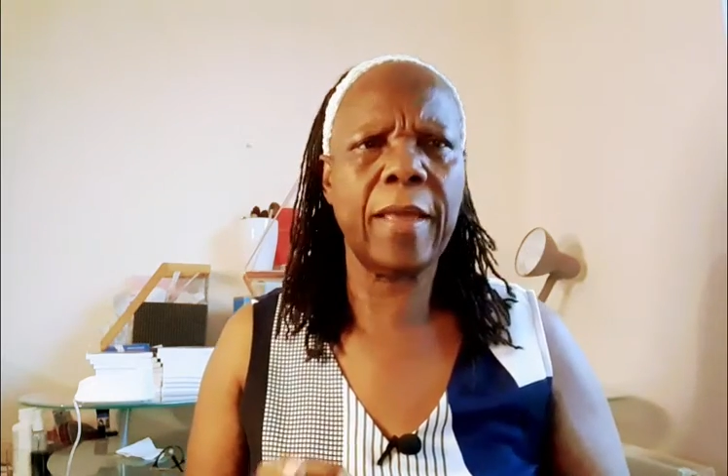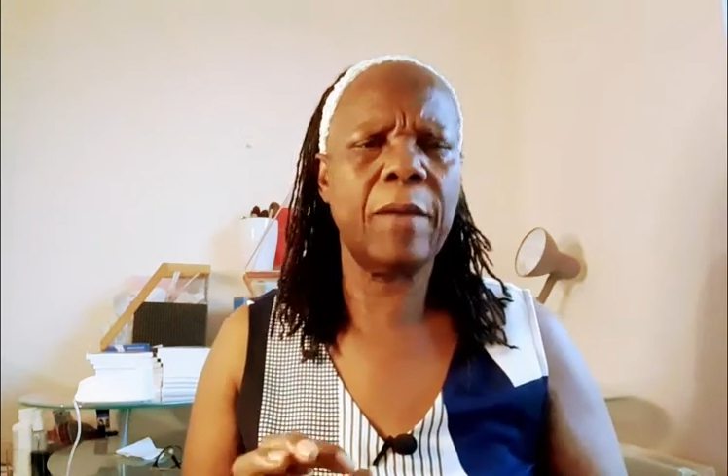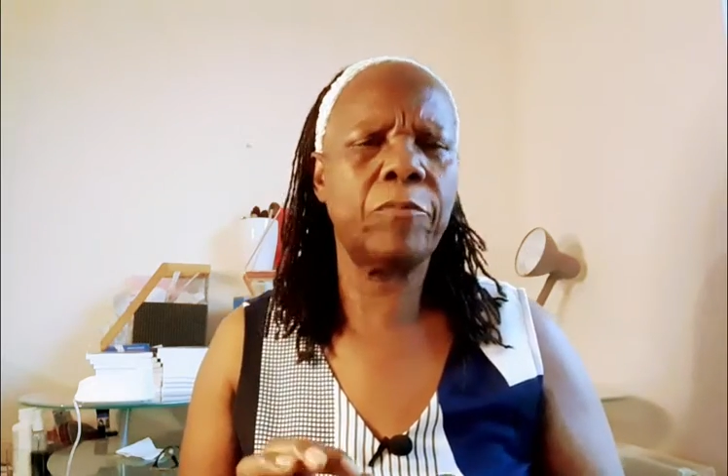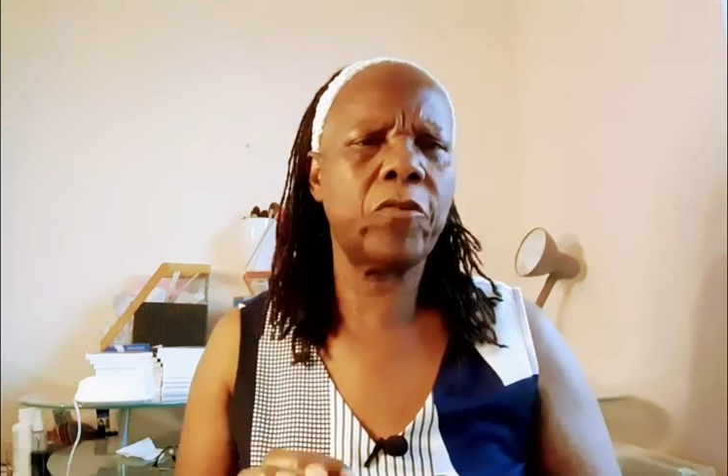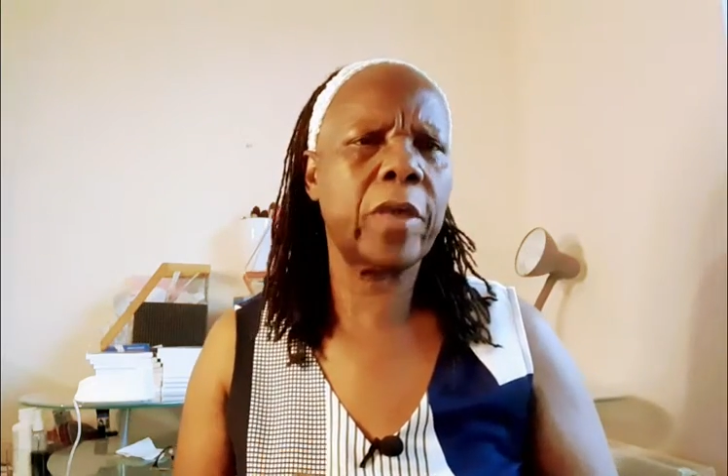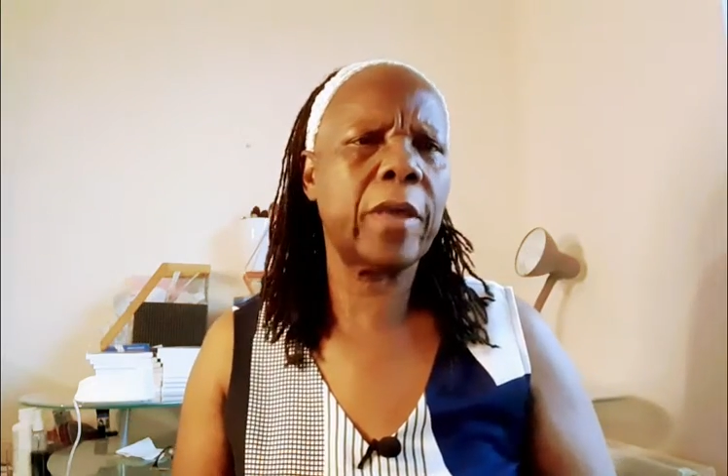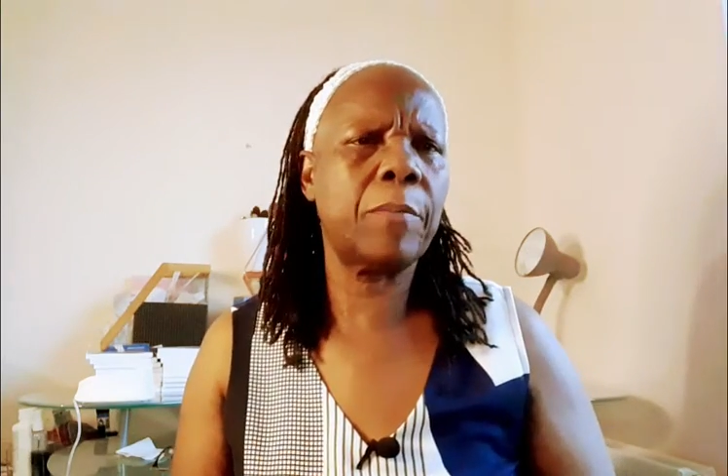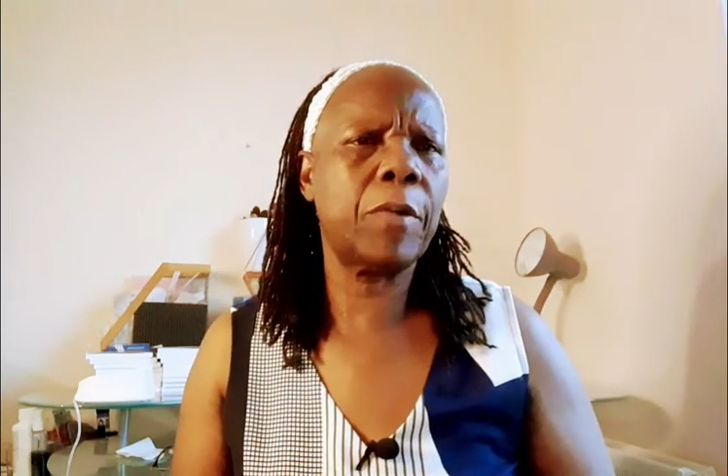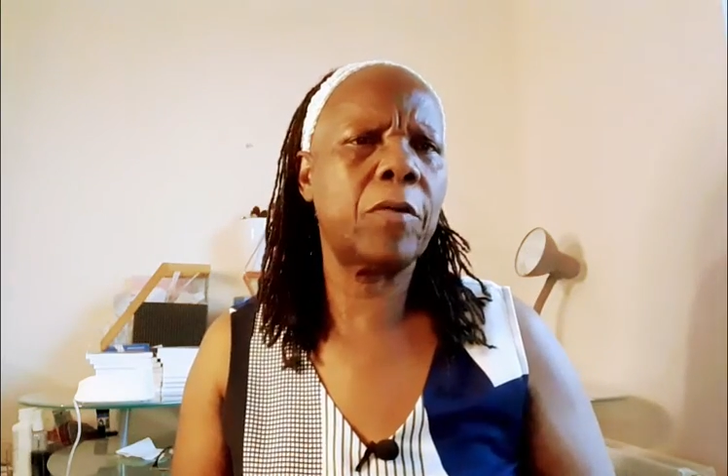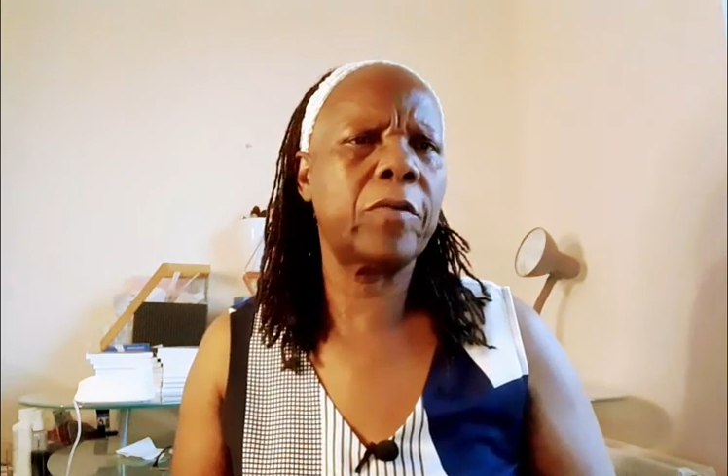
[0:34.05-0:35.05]
I'm talking
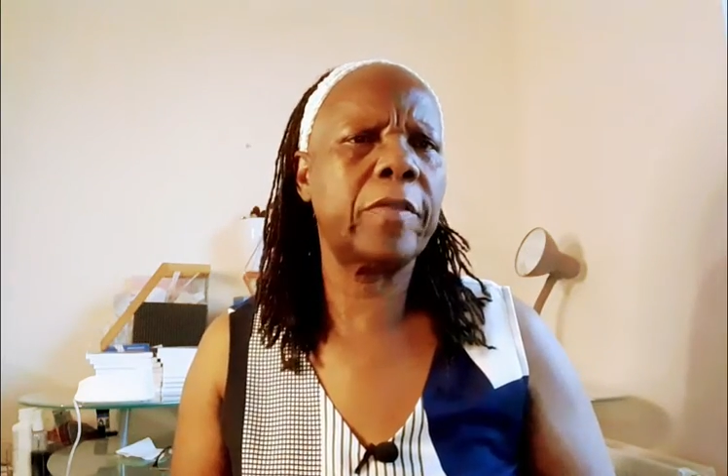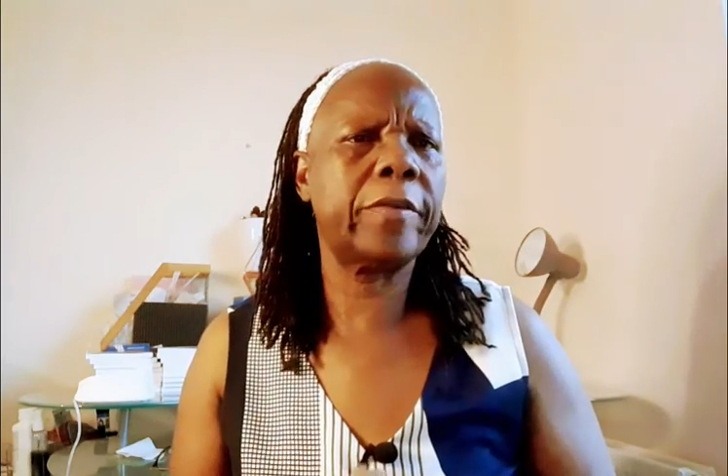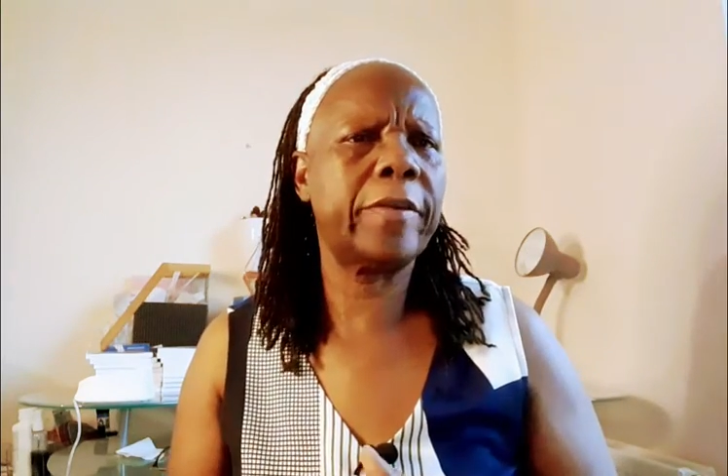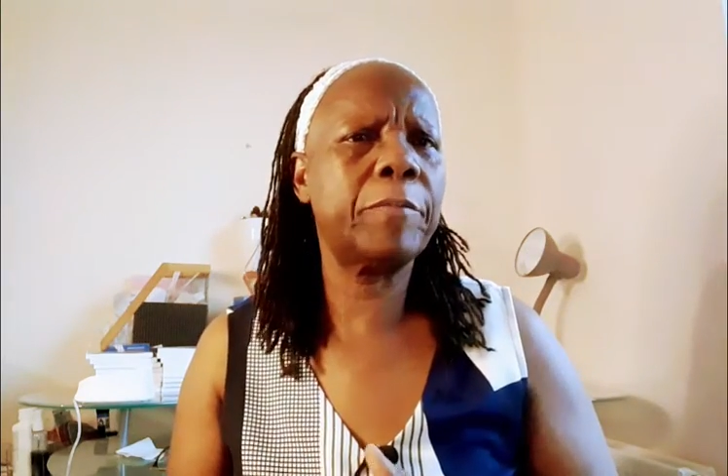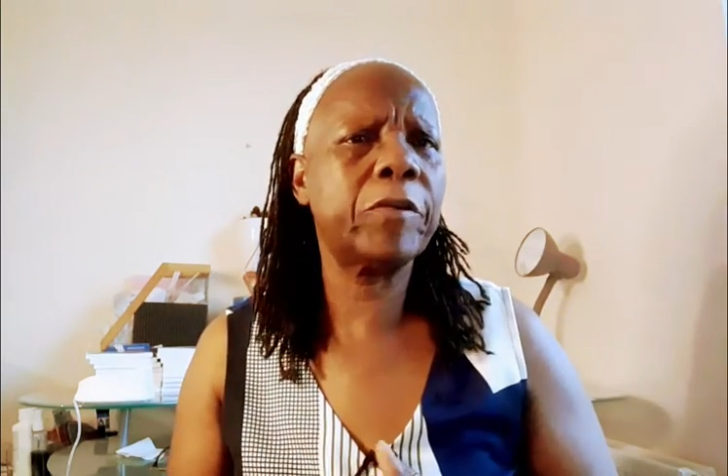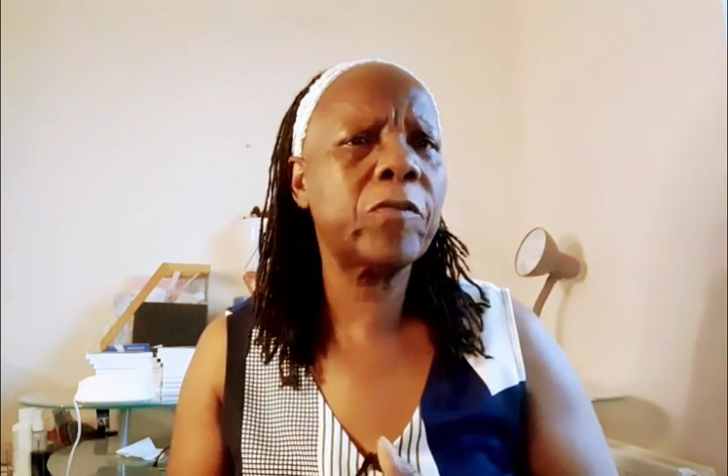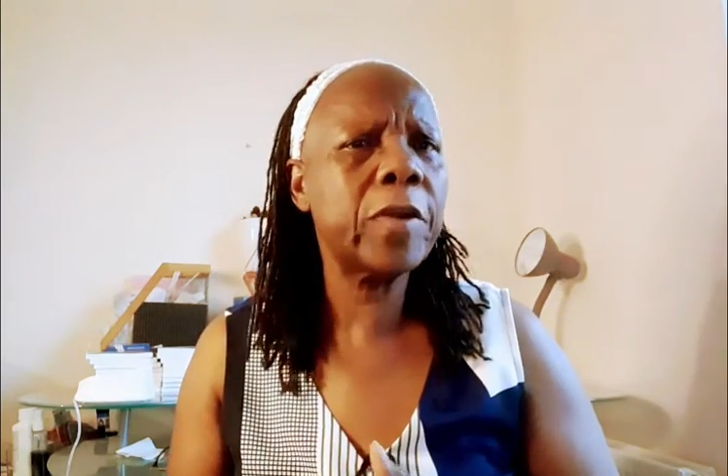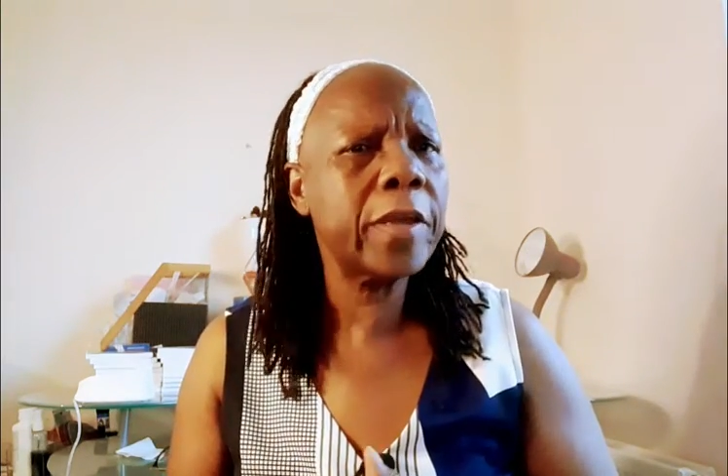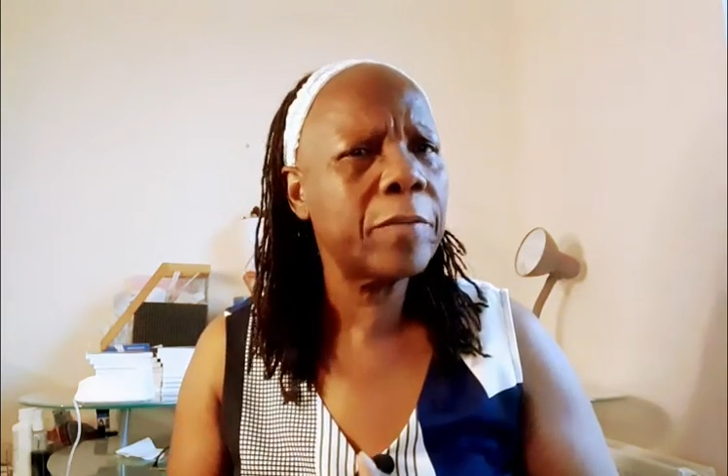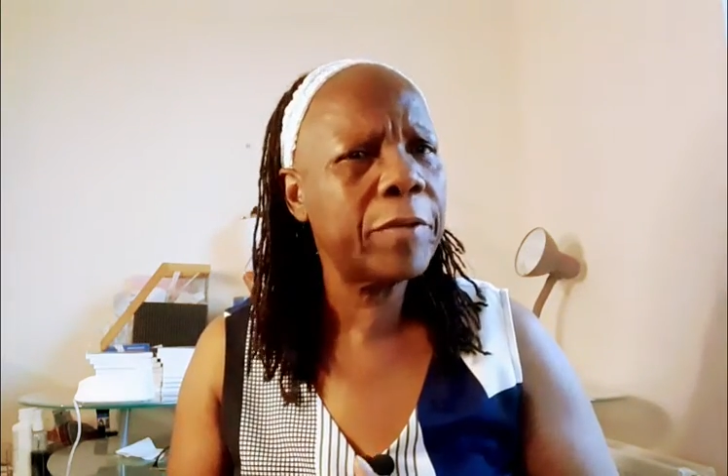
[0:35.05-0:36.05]
about the
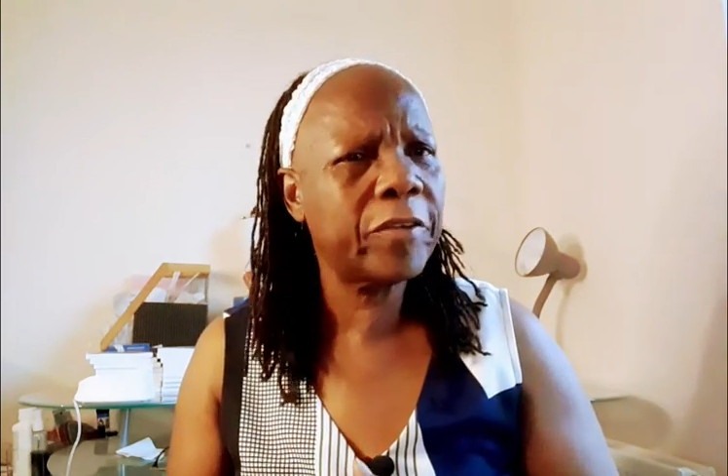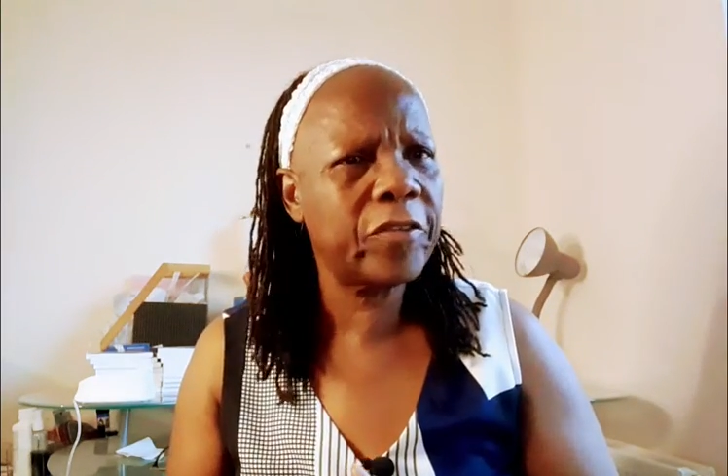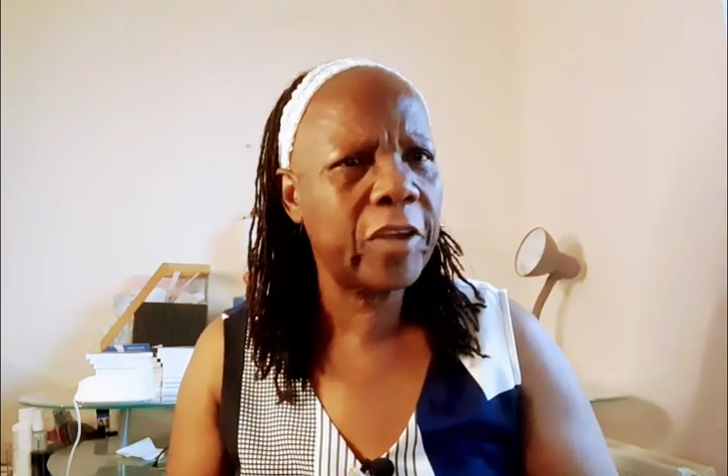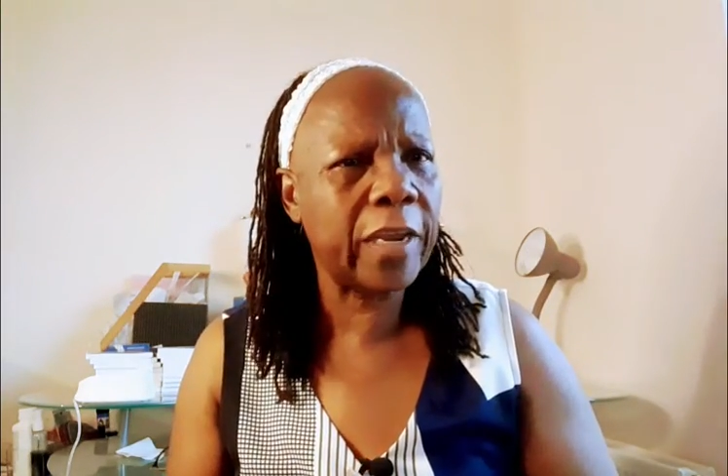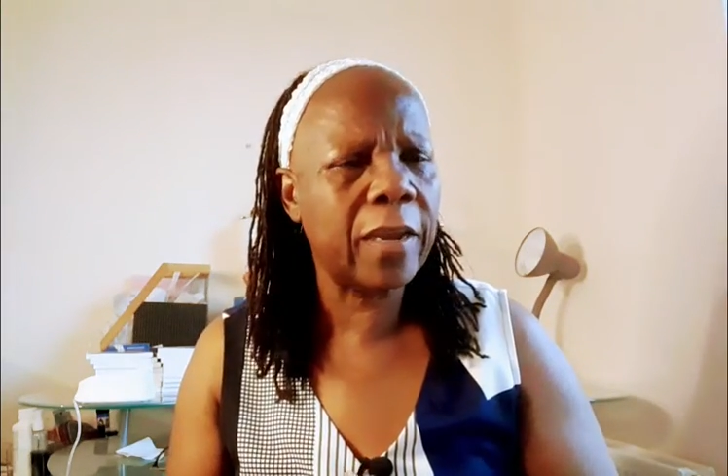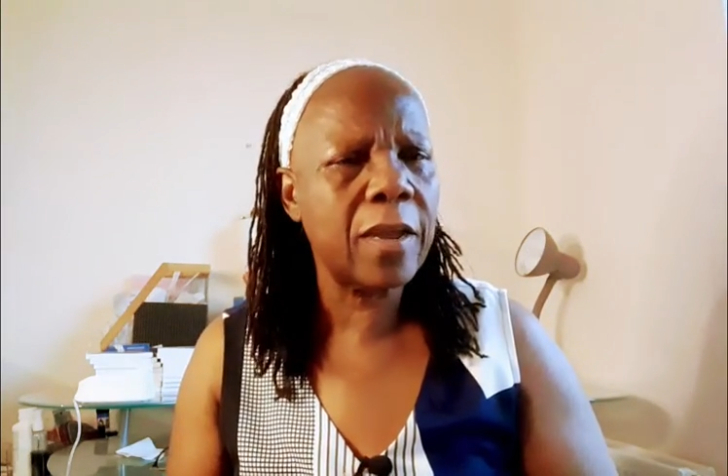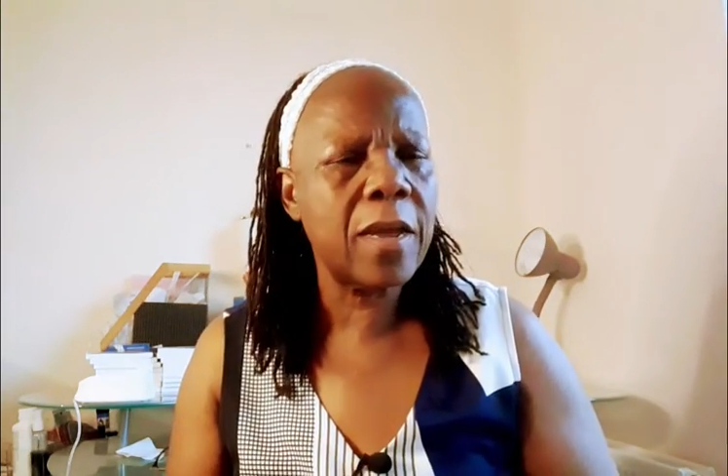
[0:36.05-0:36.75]
Demosonic Machine,